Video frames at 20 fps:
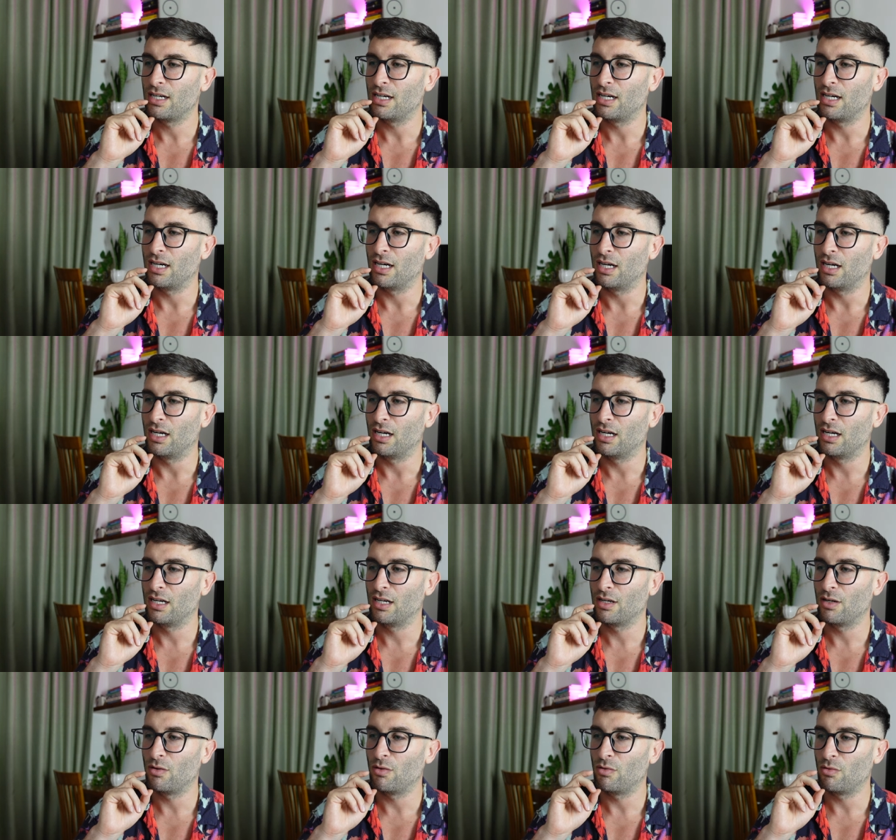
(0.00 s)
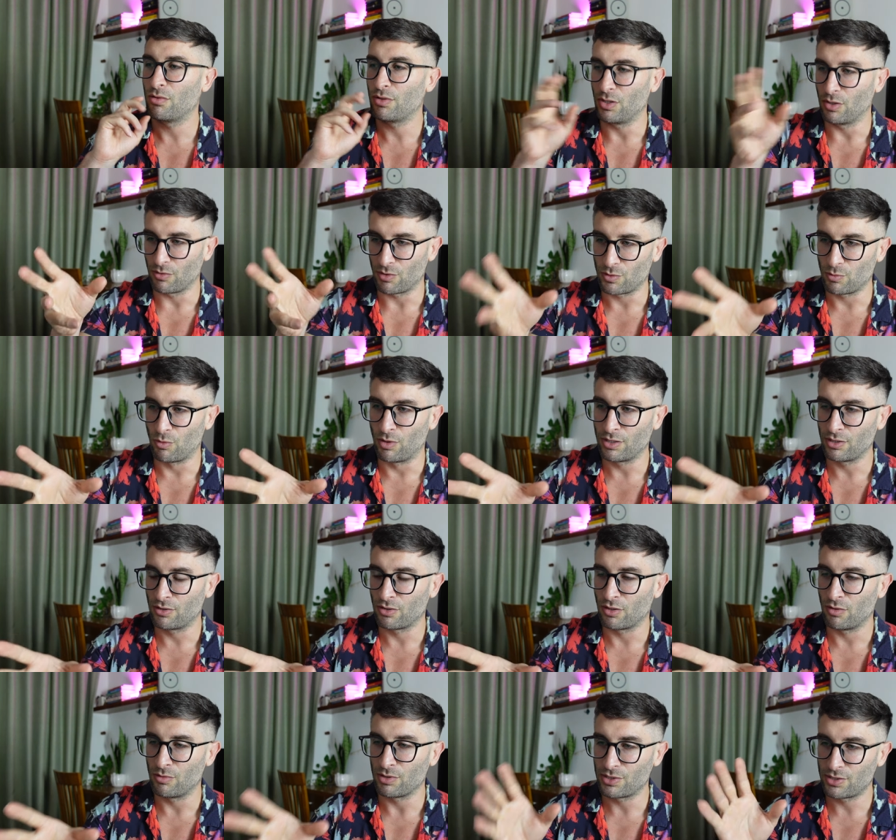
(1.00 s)
Uh, you know, this one
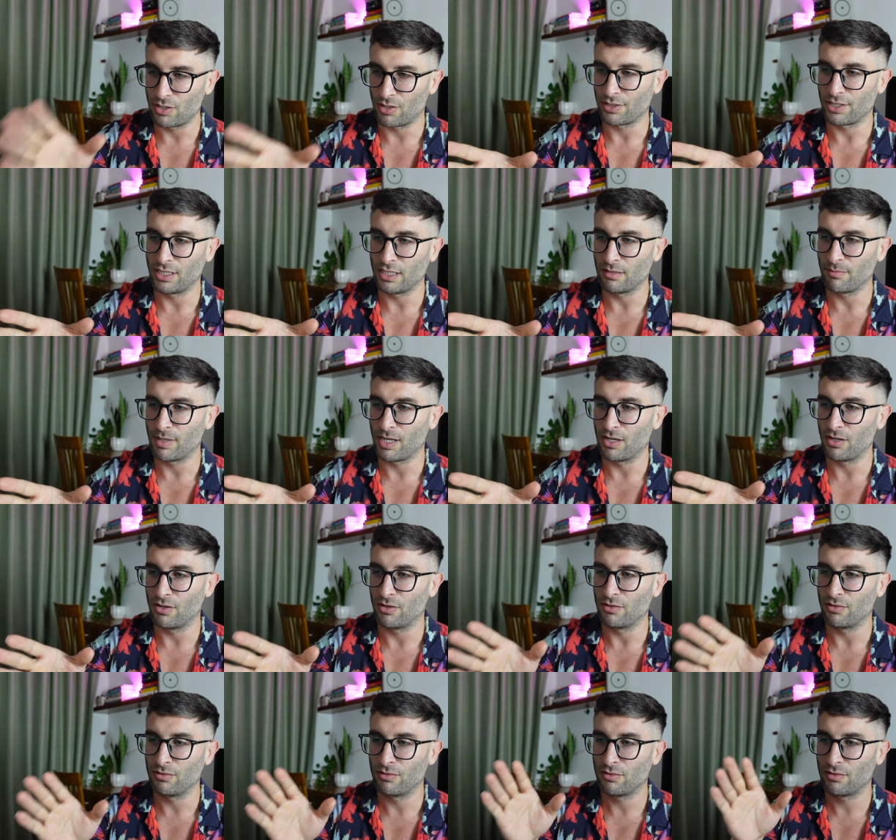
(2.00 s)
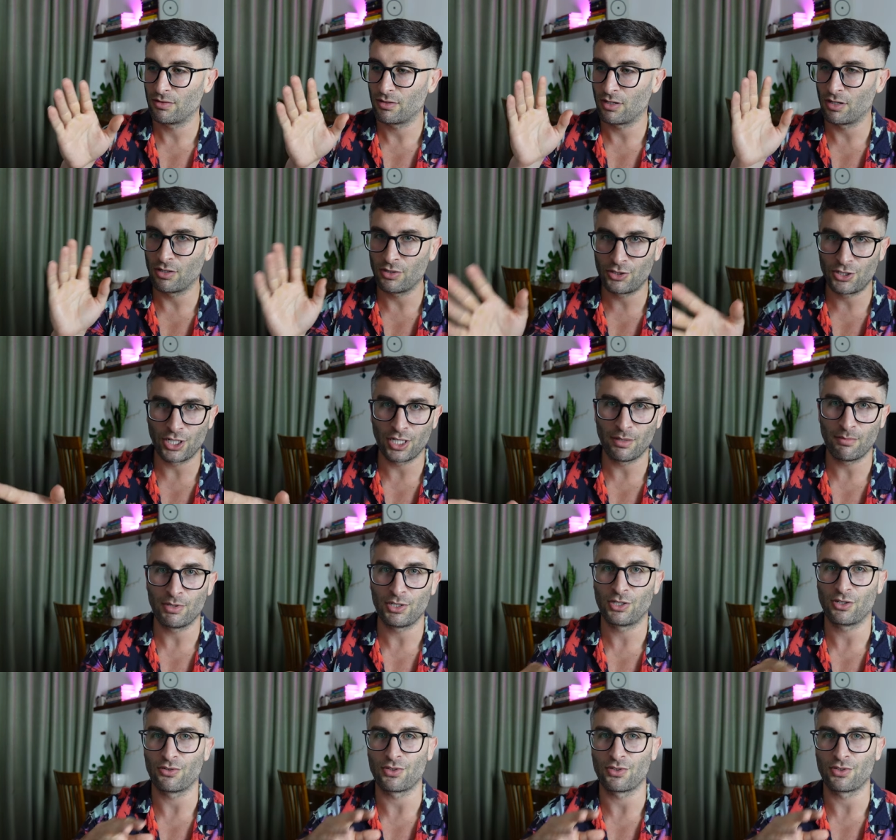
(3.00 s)
girl was talking about her gym and she